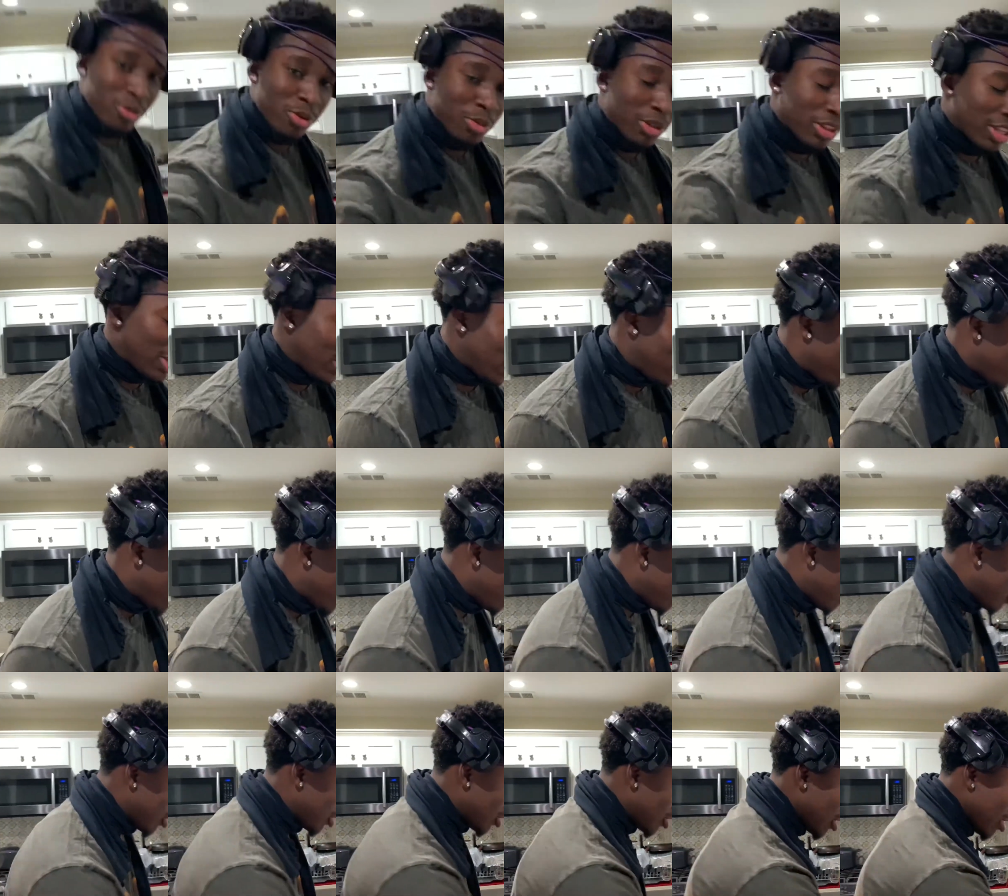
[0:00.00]
Thank you very
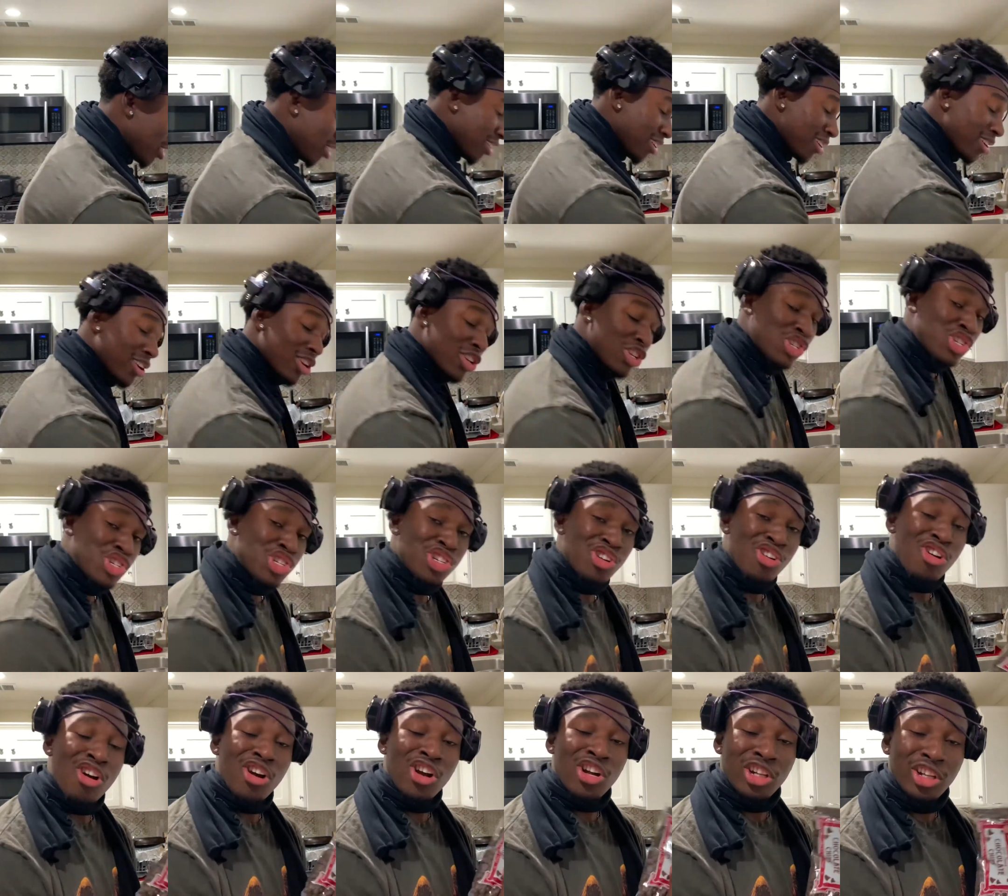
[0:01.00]
much.
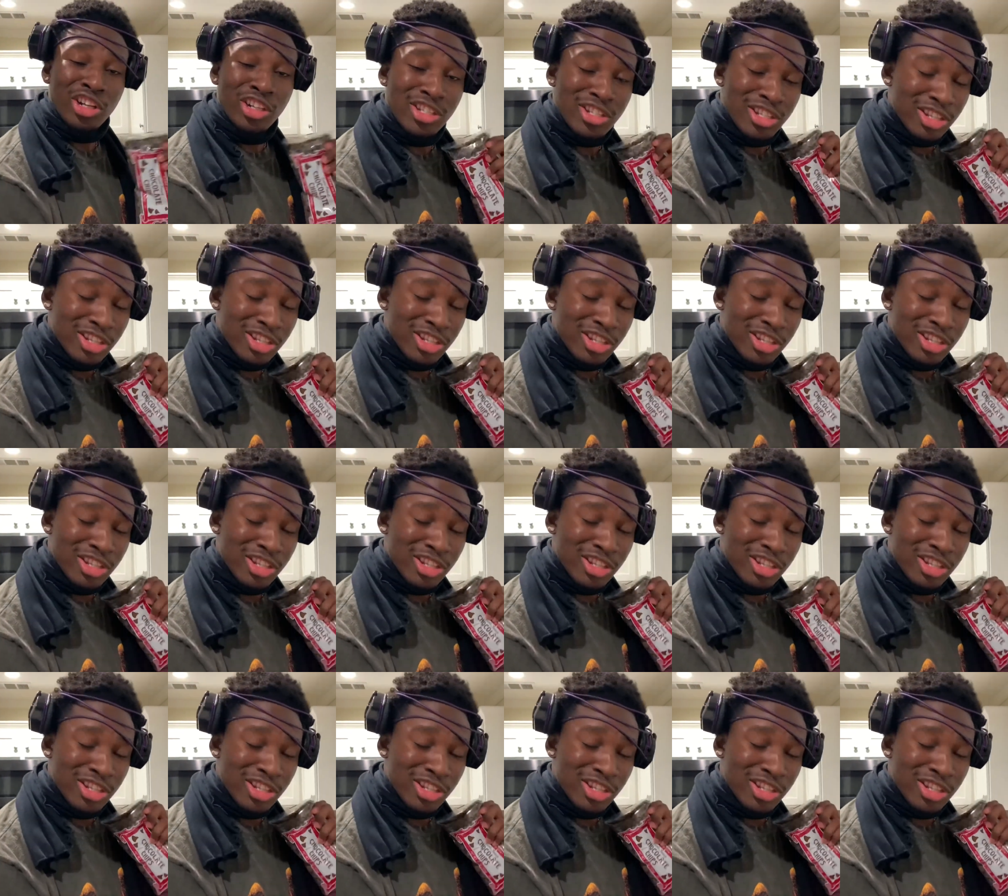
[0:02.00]
Chocolate.